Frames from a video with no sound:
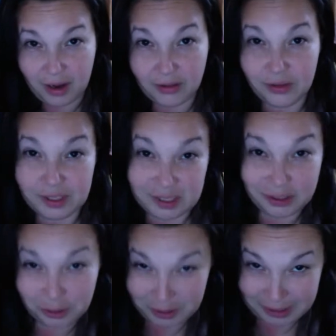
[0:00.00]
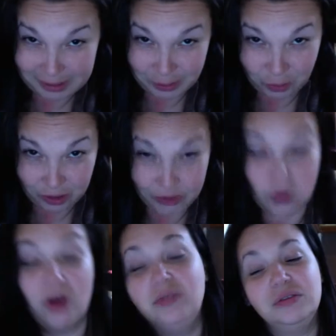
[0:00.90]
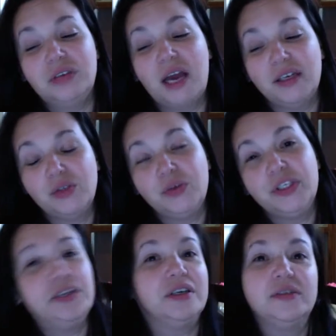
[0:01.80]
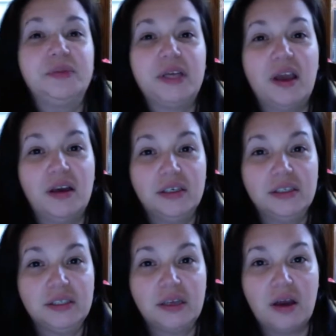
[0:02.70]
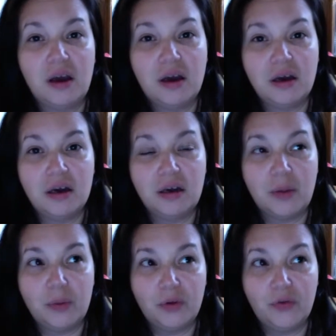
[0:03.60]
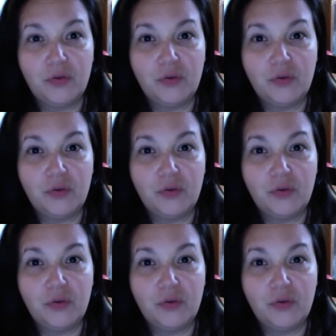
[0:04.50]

this is a little testimony as well. God is really good because a couple of